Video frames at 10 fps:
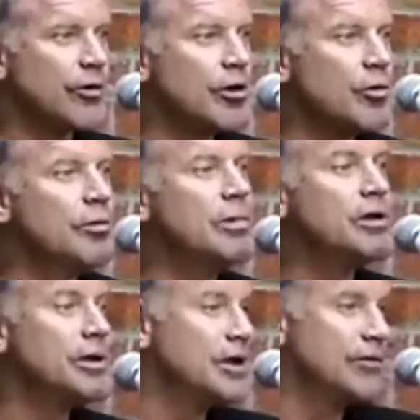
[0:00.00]
There's only 1
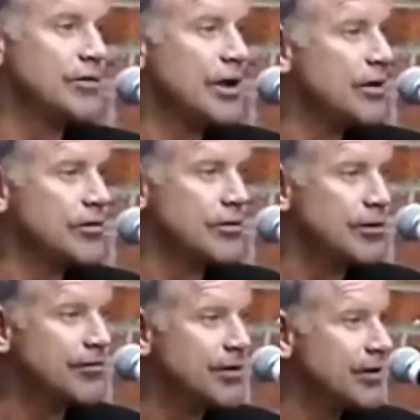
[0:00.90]
million of us out of
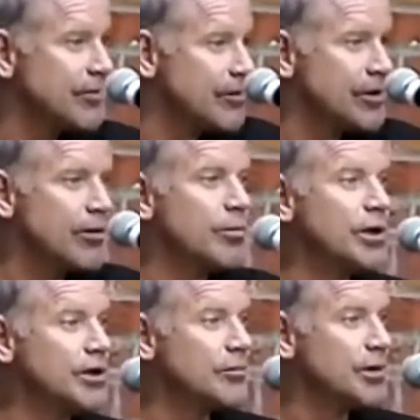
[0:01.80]
250, 300
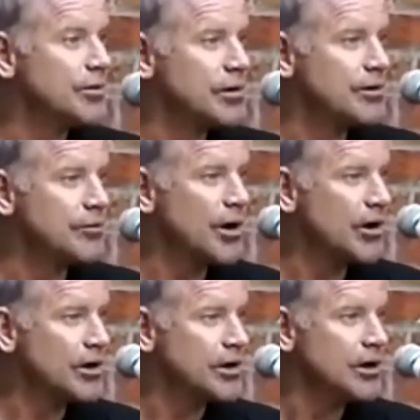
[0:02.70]
million people in
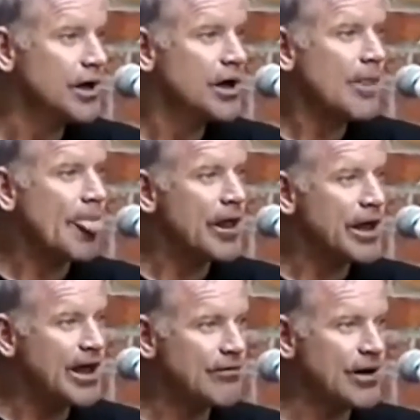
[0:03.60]
America
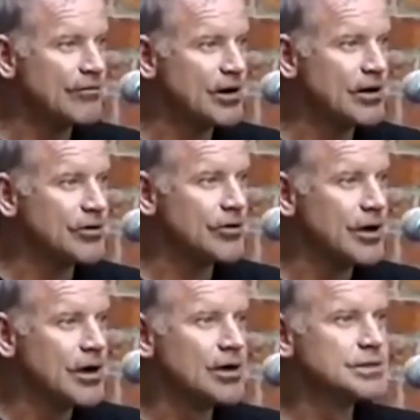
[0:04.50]
that have that
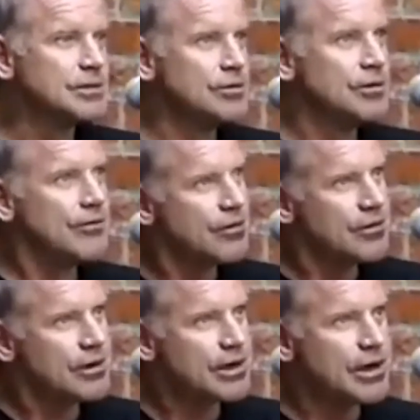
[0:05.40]
virus. So you have
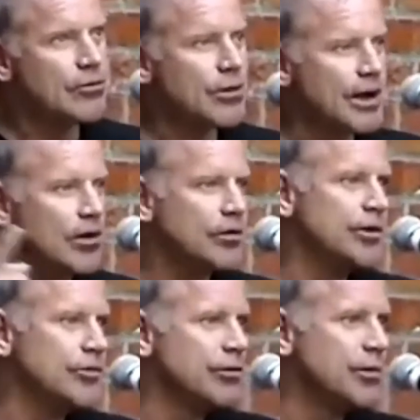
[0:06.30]
to get
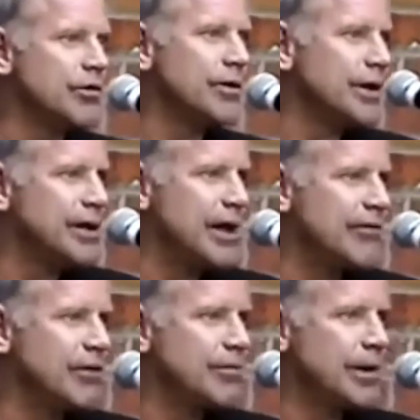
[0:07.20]
around, either your mother had to
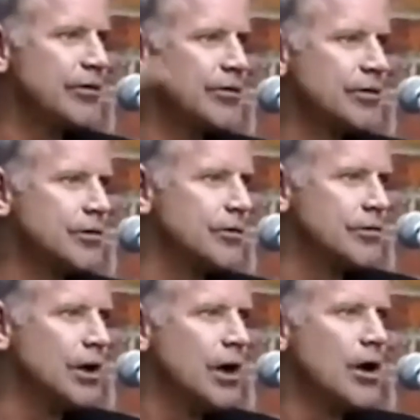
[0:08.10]
have it and pass it to
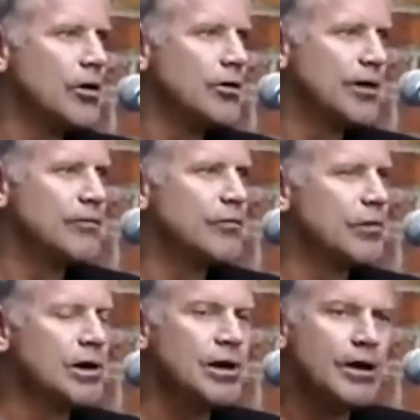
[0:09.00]
you, or you have
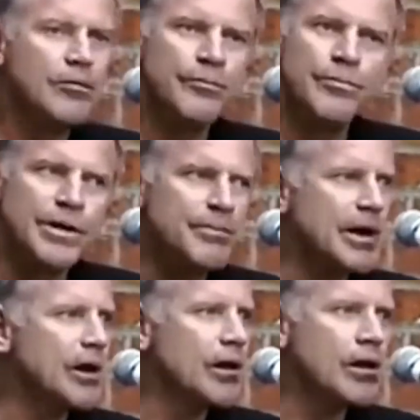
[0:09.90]
to really be
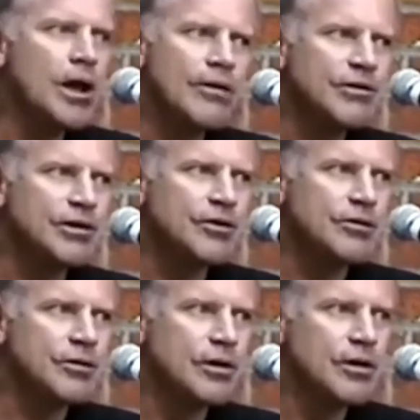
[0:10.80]
paying a lot of
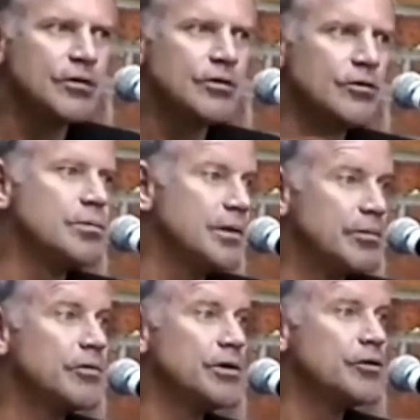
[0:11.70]
attention to
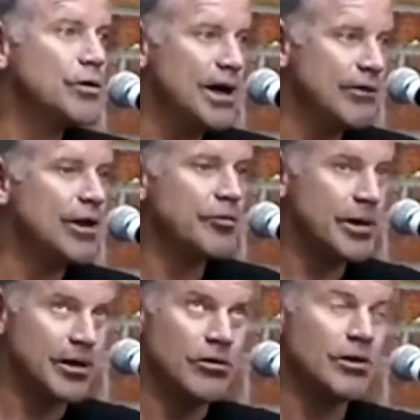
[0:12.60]
people that do have it
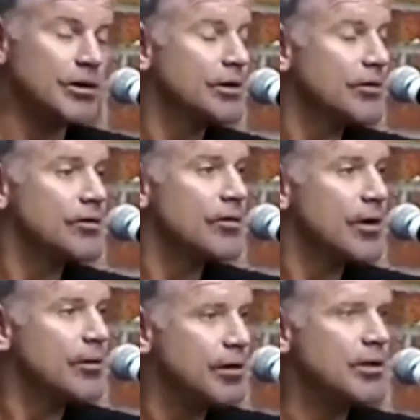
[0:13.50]
and paying only attention
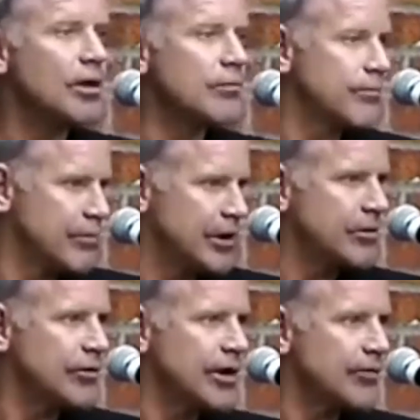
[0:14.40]
to them and get a
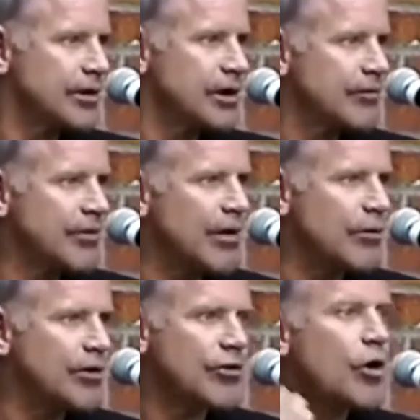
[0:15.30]
pretty good chance of getting it
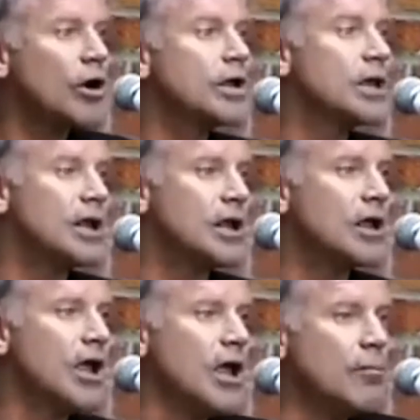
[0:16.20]
that way. It's hard to get
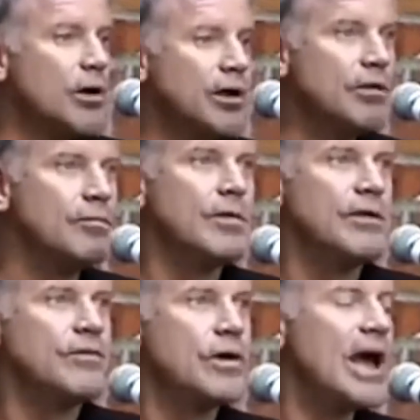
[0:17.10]
it, but
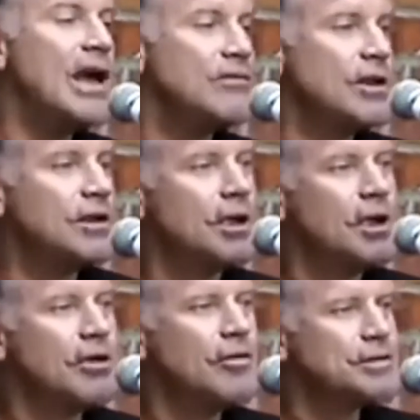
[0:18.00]
if you have it,
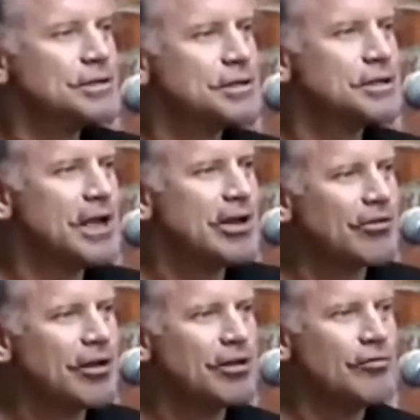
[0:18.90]
there's a good
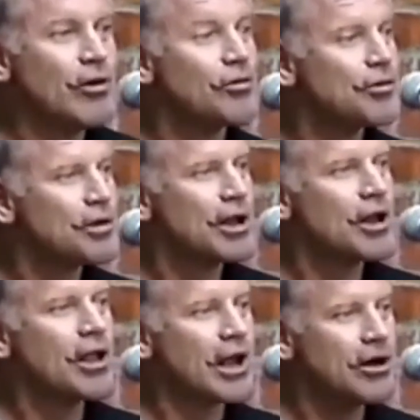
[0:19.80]
chance you've also
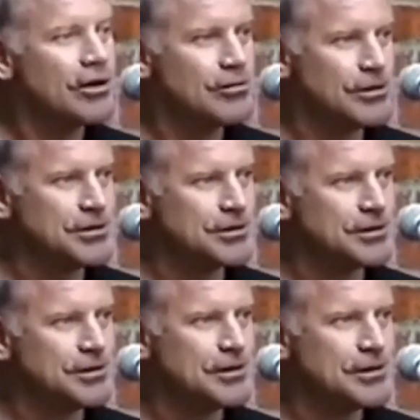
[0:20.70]
got a lot of other
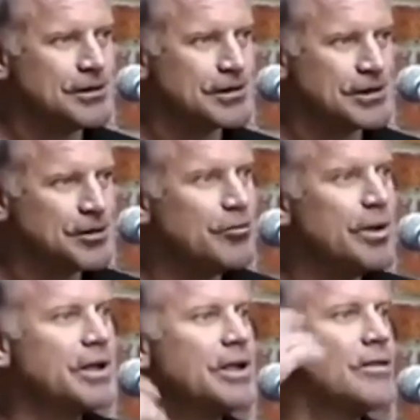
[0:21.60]
ones. Because
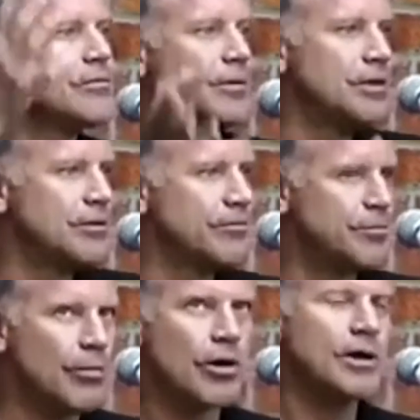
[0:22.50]
you've been in
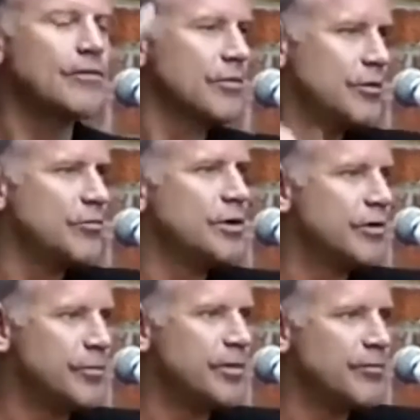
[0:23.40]
the market for
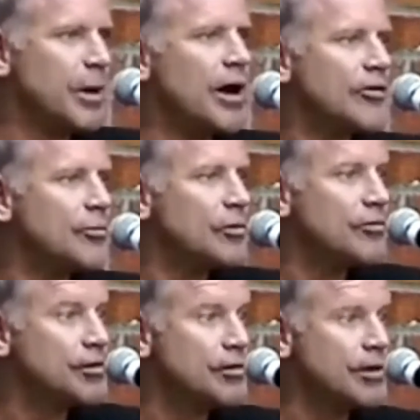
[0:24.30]
it's been
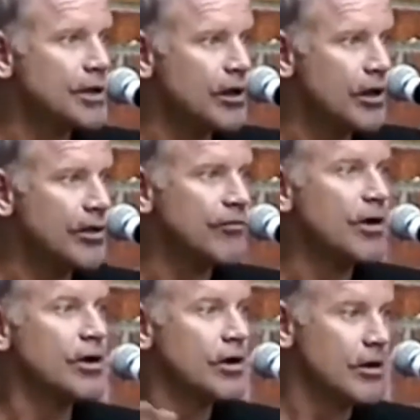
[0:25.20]
possible for you to get a lot of